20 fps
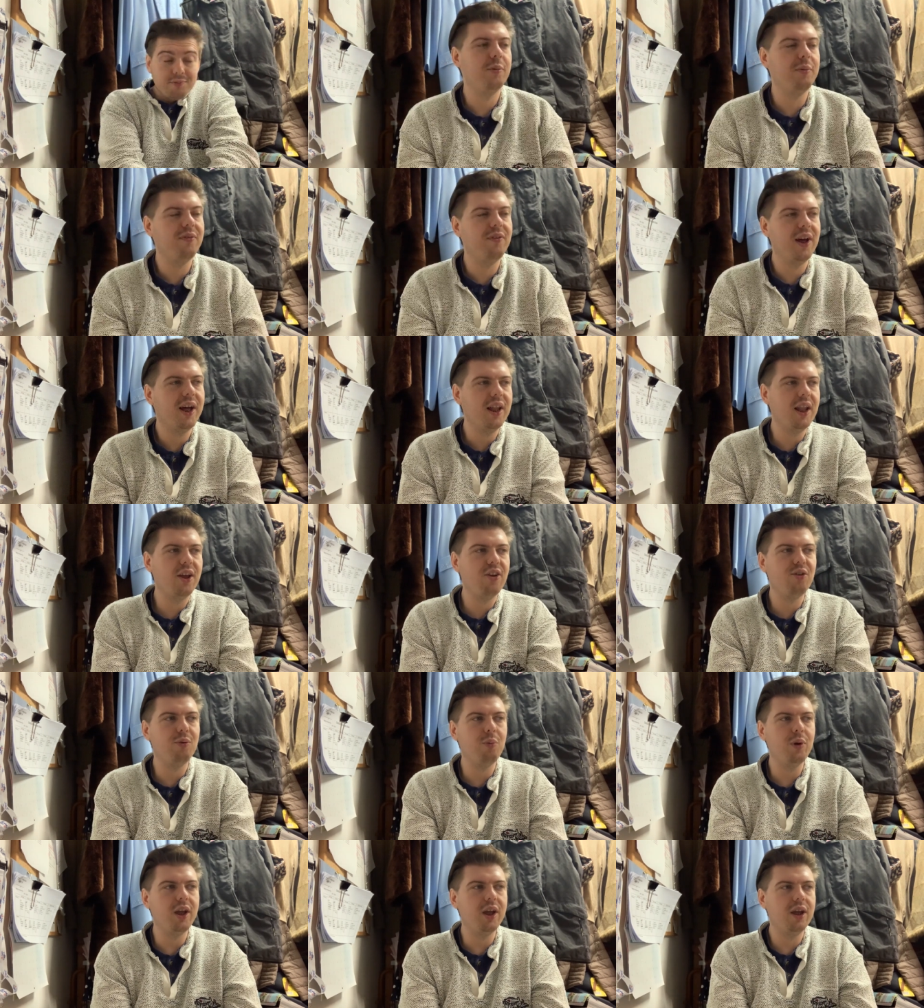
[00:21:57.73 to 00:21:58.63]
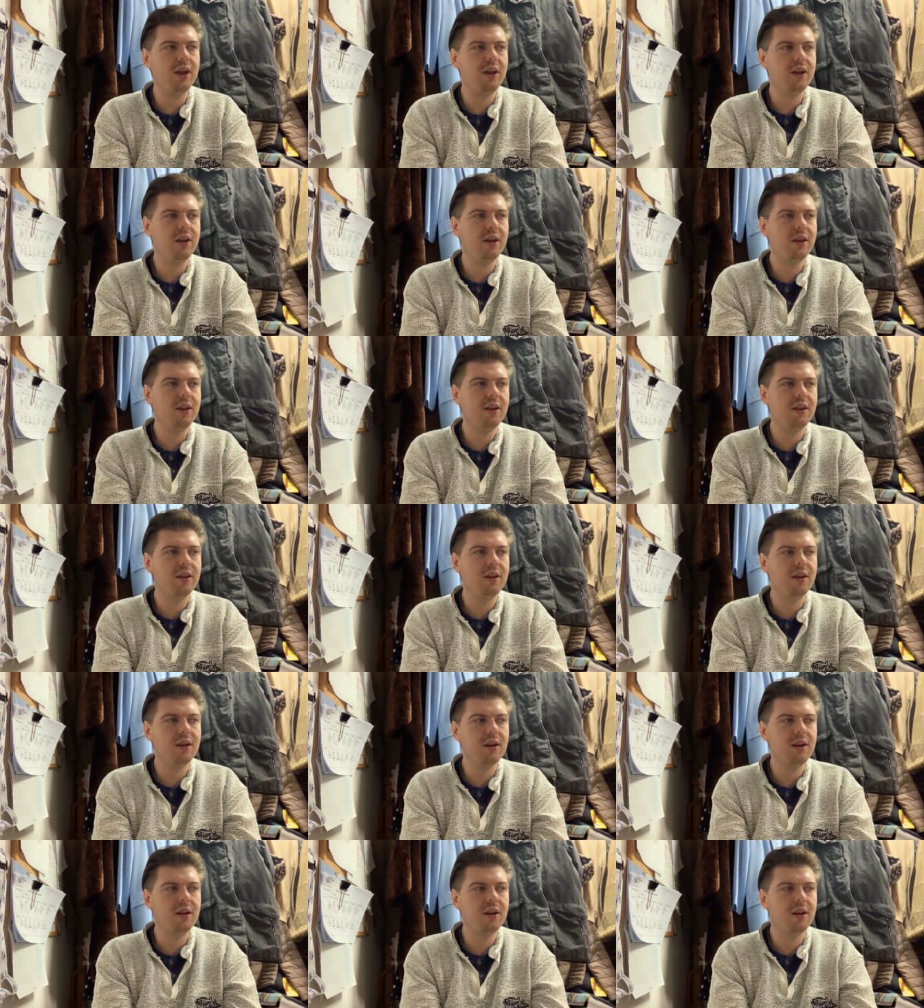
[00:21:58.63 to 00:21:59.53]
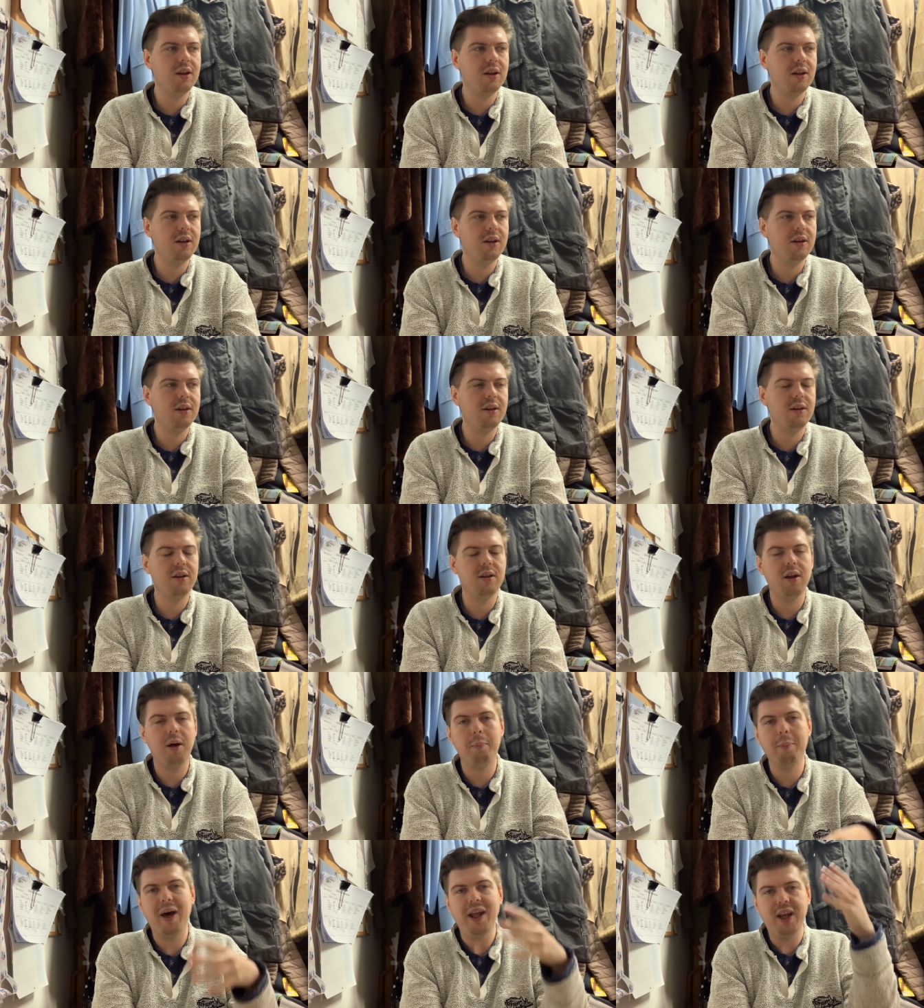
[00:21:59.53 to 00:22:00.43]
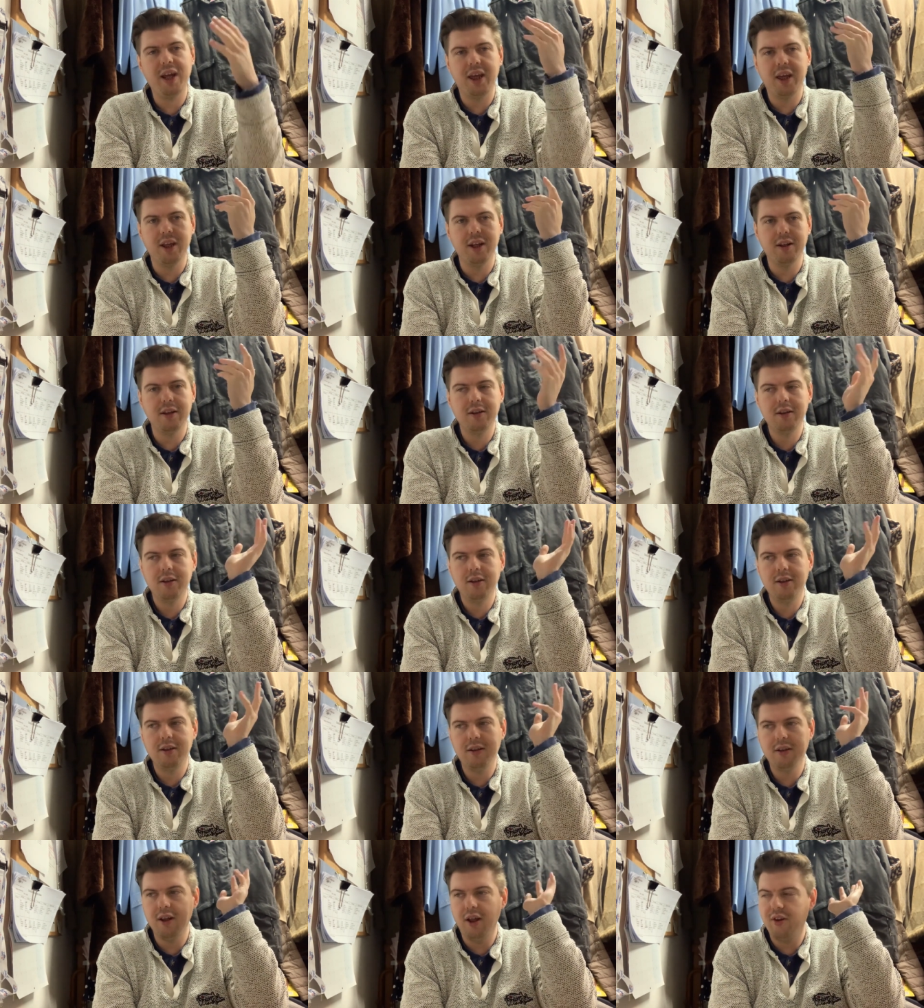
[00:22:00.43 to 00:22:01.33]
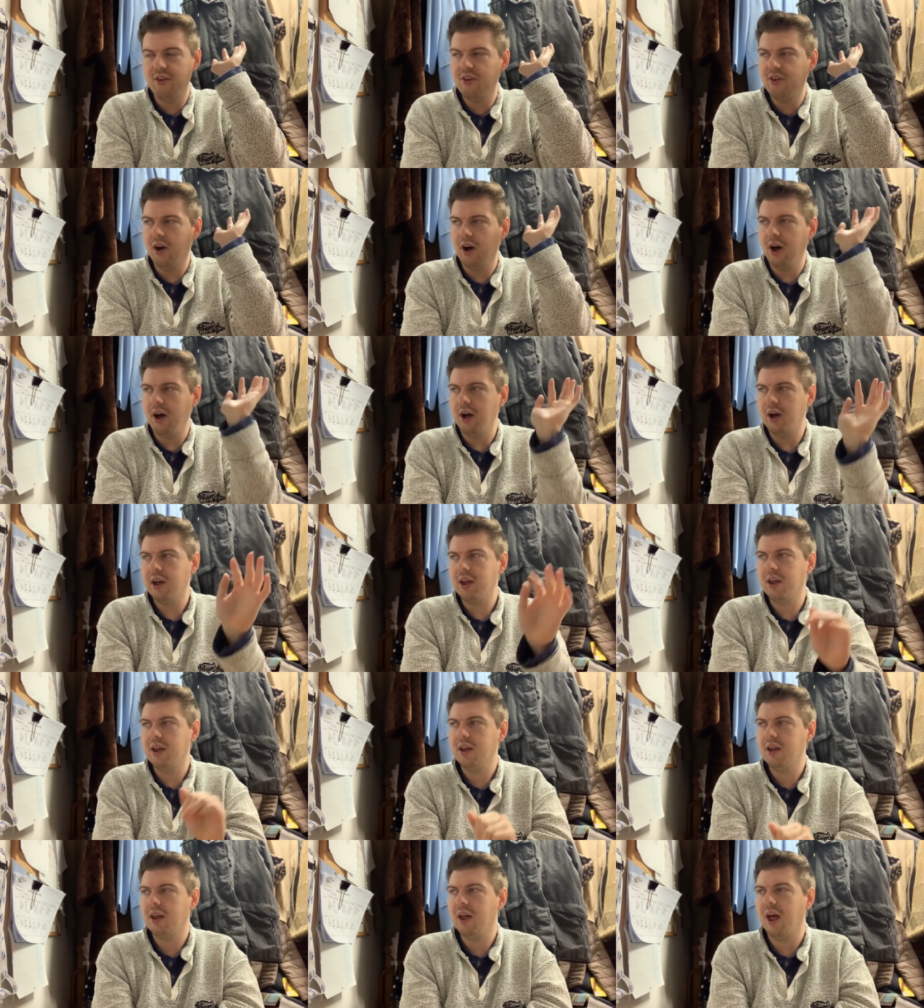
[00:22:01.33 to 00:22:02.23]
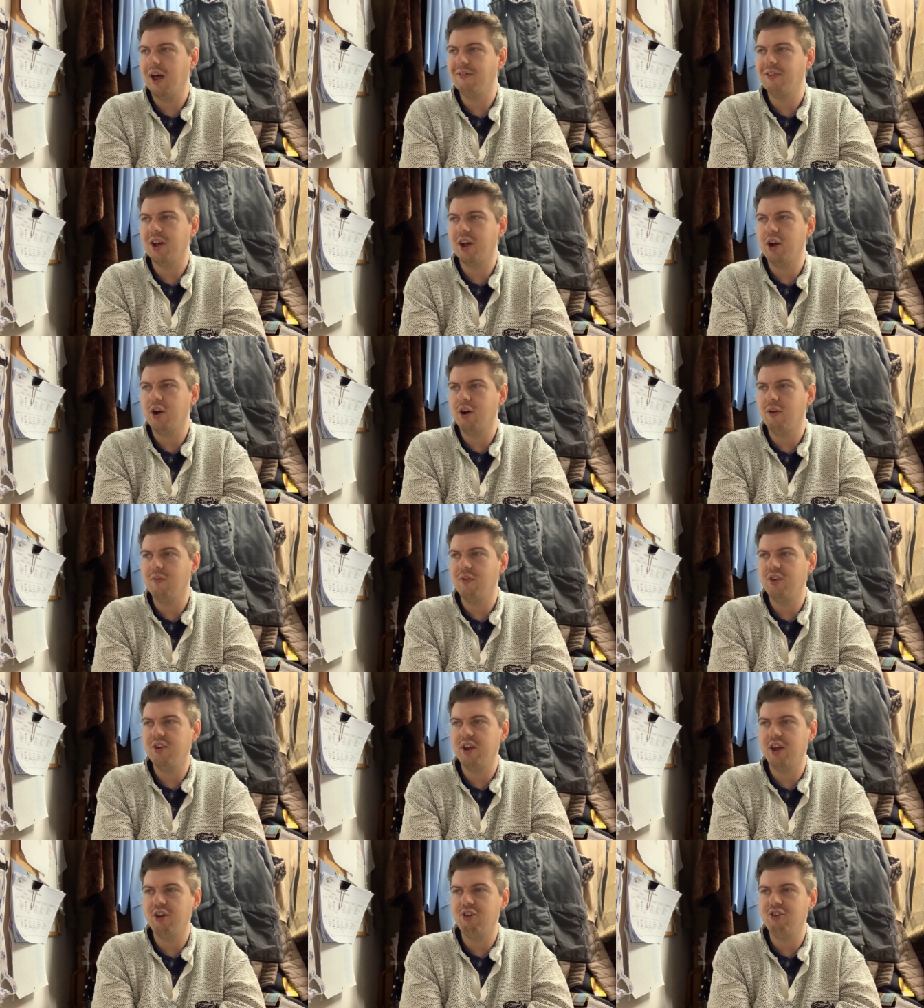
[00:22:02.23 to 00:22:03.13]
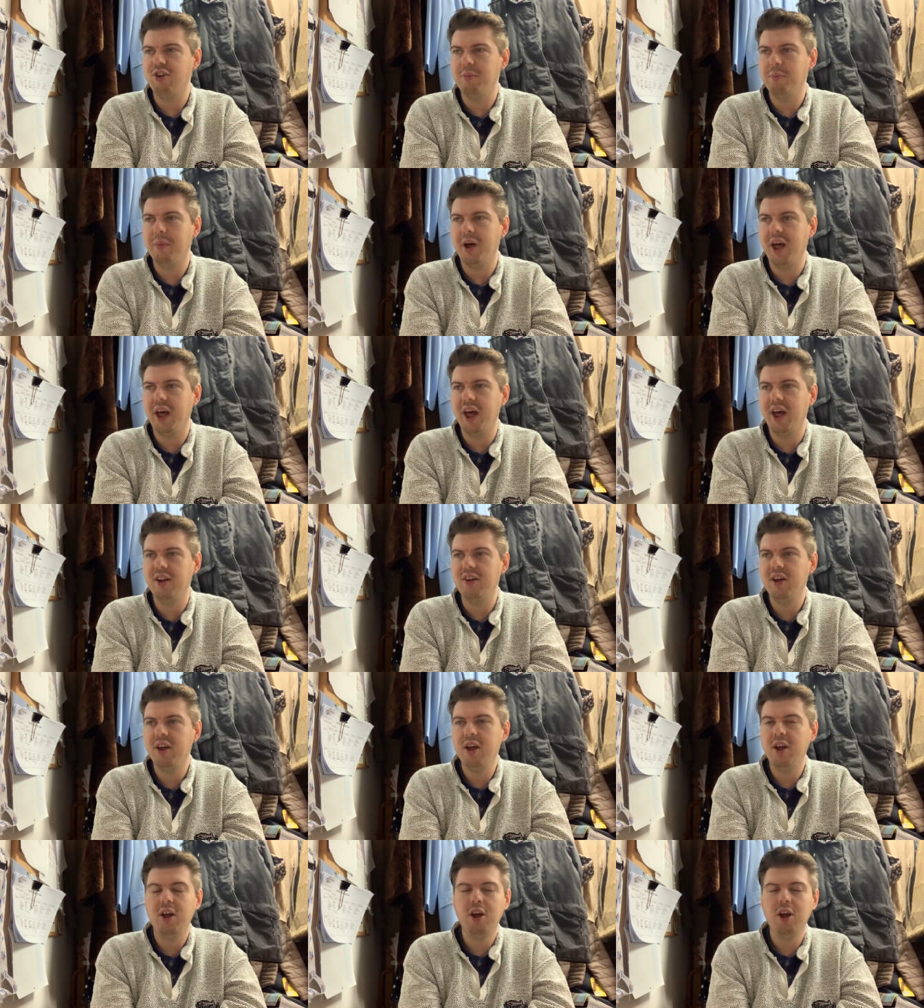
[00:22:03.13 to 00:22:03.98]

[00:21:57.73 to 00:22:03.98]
To be fair, last week a mannequin did start having a conversation in my head,